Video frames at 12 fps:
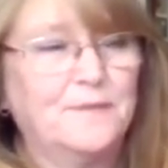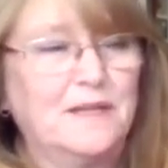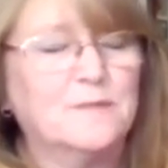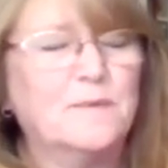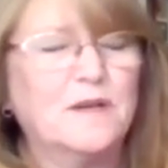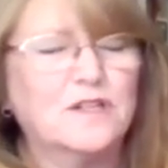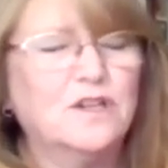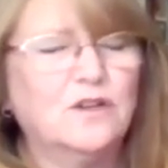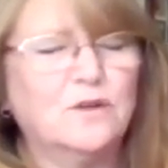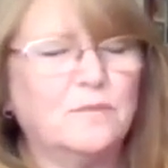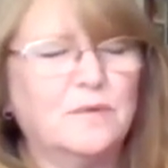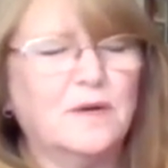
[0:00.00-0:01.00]
especially a
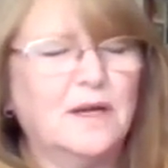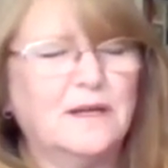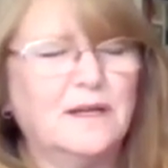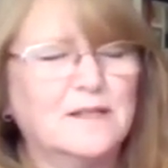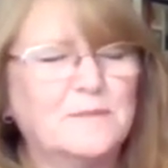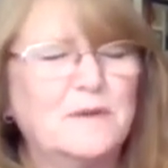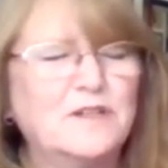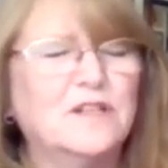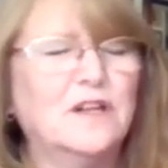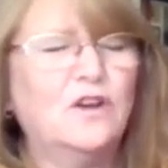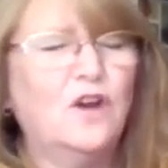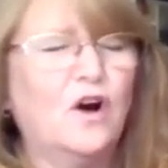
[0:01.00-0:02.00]
number,
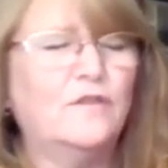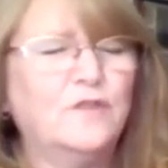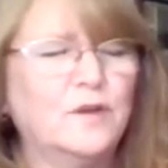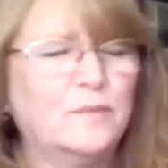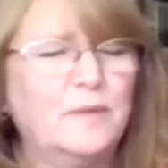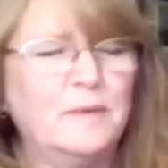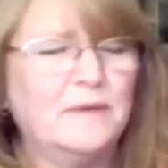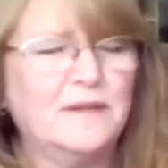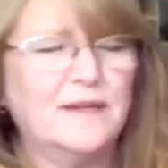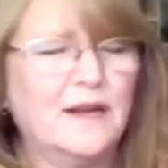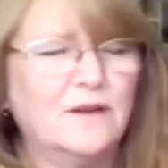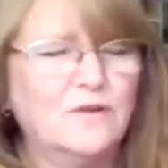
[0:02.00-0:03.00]
especially a lot of young people
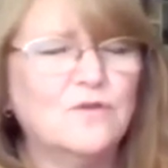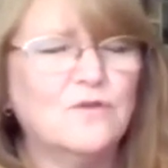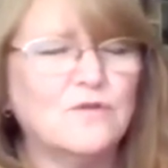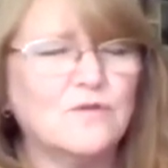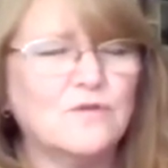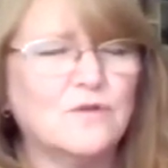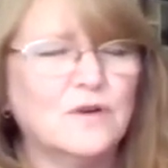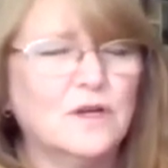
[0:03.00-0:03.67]
that I know,